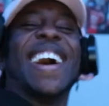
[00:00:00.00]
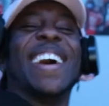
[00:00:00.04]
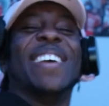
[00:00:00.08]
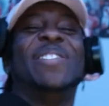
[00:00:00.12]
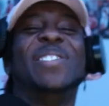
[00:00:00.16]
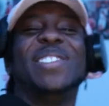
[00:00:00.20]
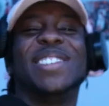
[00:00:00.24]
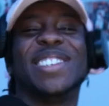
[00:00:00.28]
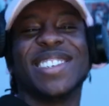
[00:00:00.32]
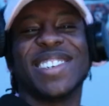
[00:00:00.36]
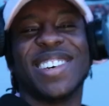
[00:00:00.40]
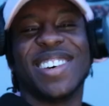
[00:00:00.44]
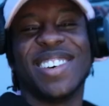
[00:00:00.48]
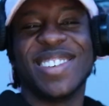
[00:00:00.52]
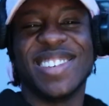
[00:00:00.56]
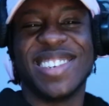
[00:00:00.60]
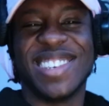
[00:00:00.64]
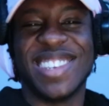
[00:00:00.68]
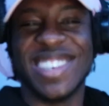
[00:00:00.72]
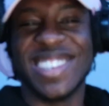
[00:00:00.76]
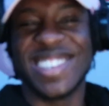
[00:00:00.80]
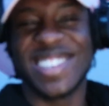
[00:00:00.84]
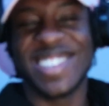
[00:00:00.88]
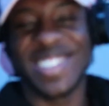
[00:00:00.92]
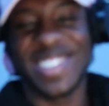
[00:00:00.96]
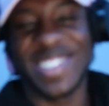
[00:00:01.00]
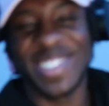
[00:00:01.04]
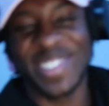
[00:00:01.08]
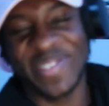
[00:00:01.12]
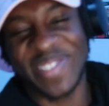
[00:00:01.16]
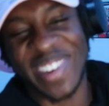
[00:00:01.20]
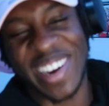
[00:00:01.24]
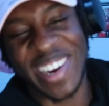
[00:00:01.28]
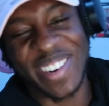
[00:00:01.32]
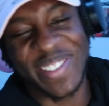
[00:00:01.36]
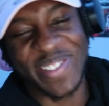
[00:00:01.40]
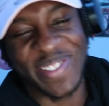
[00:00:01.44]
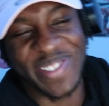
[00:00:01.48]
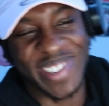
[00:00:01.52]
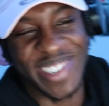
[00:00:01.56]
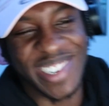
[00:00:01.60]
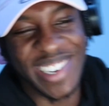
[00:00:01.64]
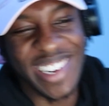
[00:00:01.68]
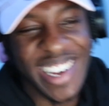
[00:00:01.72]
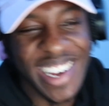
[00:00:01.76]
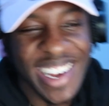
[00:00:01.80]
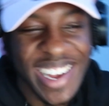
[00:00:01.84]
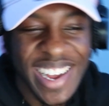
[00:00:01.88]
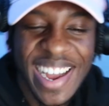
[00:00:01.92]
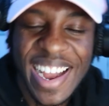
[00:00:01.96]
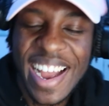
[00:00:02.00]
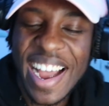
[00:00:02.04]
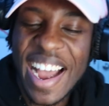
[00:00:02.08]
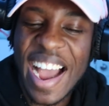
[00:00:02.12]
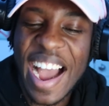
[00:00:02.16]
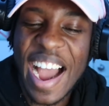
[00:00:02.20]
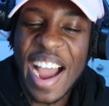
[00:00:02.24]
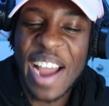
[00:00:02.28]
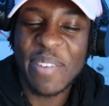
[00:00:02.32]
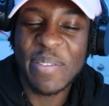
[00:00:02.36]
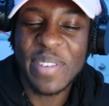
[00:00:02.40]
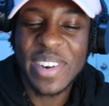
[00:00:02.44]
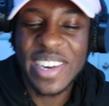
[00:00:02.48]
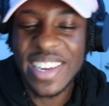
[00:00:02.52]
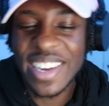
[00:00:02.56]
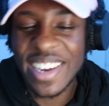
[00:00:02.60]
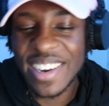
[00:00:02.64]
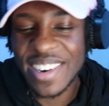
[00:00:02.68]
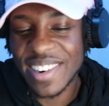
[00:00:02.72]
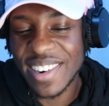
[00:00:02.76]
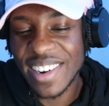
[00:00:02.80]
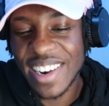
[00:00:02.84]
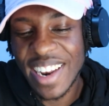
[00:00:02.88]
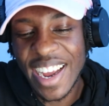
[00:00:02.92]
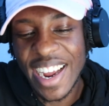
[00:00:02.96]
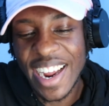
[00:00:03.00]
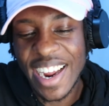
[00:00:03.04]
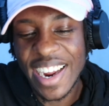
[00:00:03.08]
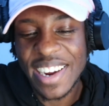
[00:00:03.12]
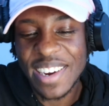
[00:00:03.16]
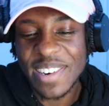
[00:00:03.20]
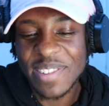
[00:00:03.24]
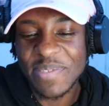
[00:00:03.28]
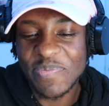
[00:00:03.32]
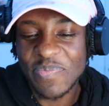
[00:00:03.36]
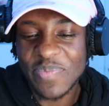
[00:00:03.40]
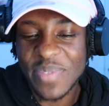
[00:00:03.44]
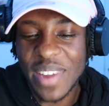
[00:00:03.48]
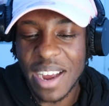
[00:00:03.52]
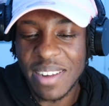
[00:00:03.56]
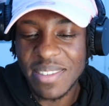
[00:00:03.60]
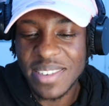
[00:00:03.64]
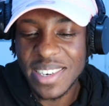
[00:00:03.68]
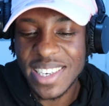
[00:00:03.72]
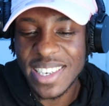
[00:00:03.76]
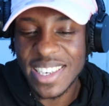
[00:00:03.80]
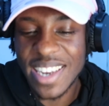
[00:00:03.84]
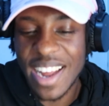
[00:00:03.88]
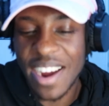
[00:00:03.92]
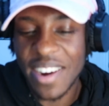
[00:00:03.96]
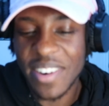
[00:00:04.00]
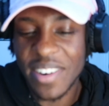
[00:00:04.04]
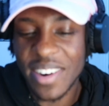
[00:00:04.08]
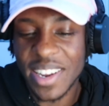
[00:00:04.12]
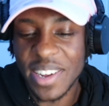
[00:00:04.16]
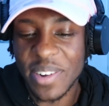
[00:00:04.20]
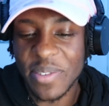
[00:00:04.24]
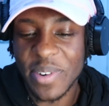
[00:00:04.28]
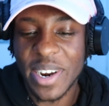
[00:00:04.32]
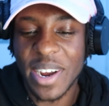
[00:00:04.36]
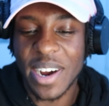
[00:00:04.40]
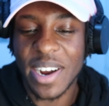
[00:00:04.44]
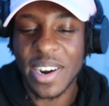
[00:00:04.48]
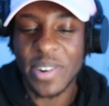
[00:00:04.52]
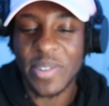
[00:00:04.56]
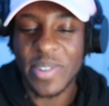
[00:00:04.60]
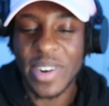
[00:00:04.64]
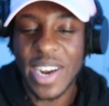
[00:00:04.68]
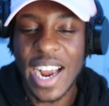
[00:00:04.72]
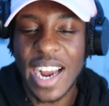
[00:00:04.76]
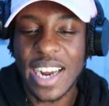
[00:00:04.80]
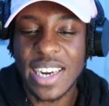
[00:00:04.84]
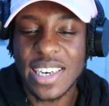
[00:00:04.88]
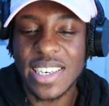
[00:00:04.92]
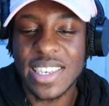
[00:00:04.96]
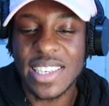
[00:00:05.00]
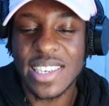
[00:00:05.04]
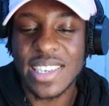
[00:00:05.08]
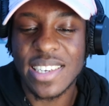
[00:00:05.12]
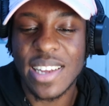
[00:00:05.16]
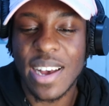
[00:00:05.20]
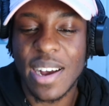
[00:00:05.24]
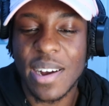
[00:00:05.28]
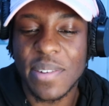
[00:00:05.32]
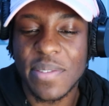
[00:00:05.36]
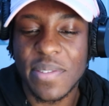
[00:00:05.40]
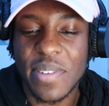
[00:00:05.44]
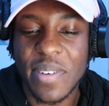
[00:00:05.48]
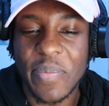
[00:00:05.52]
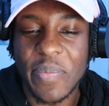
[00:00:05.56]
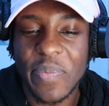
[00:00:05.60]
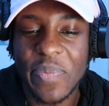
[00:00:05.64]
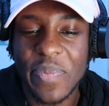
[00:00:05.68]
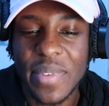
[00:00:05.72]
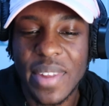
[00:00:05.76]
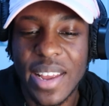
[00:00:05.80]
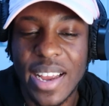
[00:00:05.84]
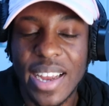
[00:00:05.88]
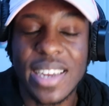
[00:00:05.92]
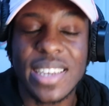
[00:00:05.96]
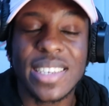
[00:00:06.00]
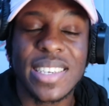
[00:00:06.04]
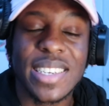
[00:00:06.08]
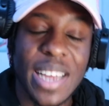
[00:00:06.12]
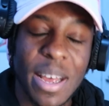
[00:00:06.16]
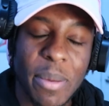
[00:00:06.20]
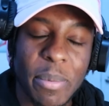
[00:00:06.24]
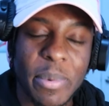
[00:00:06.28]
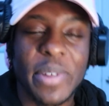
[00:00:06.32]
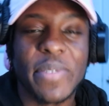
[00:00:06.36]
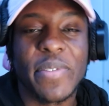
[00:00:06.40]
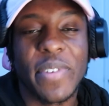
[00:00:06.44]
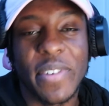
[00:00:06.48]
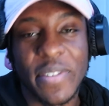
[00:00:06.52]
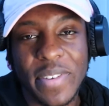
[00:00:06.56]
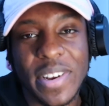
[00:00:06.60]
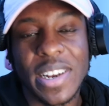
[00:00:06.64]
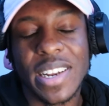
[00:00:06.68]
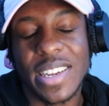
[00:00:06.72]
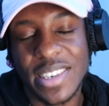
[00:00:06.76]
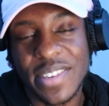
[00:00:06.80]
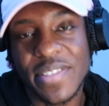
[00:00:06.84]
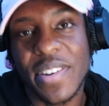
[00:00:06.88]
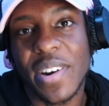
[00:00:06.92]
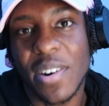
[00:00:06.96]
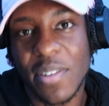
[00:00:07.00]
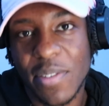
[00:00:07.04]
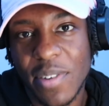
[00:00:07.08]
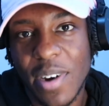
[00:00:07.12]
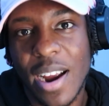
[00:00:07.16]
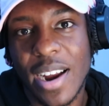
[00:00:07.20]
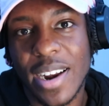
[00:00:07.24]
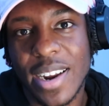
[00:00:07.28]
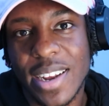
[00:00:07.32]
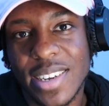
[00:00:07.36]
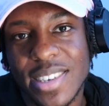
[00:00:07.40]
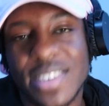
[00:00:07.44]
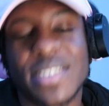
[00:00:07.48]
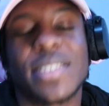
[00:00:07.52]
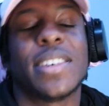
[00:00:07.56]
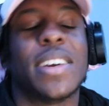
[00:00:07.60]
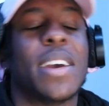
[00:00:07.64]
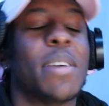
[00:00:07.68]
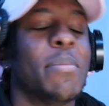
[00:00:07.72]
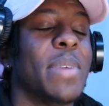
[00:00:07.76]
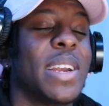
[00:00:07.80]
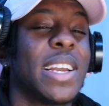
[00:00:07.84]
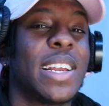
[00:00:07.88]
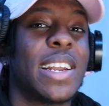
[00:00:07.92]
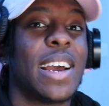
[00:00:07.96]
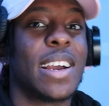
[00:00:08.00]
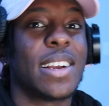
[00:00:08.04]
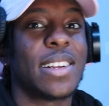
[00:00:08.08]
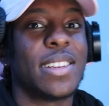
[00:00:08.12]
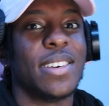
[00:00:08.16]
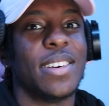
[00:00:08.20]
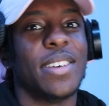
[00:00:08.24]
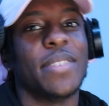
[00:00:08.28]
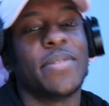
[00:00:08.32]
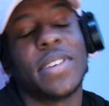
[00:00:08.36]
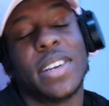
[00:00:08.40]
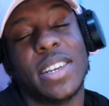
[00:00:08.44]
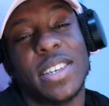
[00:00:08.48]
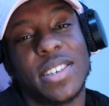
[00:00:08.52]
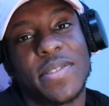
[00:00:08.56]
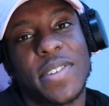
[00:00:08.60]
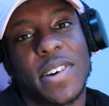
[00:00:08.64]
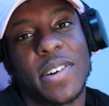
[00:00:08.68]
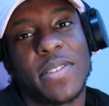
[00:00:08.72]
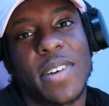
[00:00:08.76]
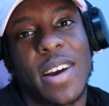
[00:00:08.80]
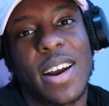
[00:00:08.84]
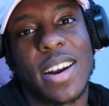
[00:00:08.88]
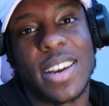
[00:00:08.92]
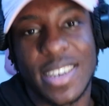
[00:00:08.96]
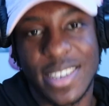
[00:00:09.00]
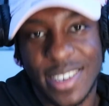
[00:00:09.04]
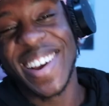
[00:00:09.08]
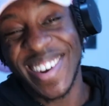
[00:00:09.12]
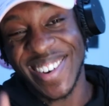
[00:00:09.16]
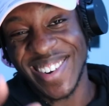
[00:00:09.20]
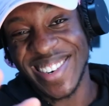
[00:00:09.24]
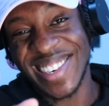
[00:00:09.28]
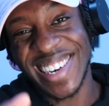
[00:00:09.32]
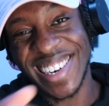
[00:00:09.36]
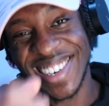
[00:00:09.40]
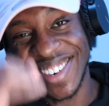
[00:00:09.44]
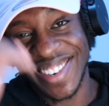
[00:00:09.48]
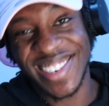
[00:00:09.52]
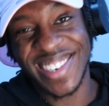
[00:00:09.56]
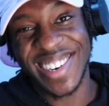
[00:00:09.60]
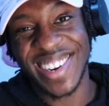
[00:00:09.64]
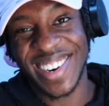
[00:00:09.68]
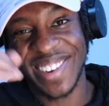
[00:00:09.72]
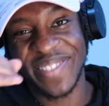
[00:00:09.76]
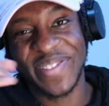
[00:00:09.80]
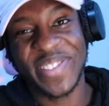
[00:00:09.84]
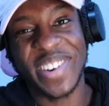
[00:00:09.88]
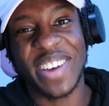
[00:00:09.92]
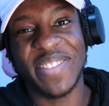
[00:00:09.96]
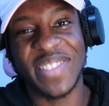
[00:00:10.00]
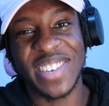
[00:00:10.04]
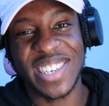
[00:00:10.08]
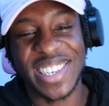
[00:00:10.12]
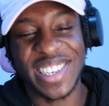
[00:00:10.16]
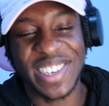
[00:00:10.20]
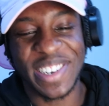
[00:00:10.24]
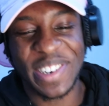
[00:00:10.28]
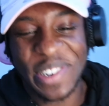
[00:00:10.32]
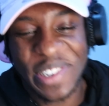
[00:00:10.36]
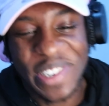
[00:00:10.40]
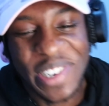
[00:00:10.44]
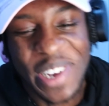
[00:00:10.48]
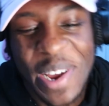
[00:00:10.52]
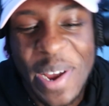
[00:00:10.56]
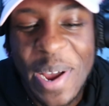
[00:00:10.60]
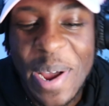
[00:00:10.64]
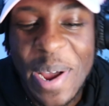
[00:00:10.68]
I'm so disrespectful. I mean, yo, like, I'm just not really with all the reaction stuff, except for Fitness Fail Fridays. Okay, I'm making that clear. Fitness Fail Fridays, go check those out if you haven't seen those.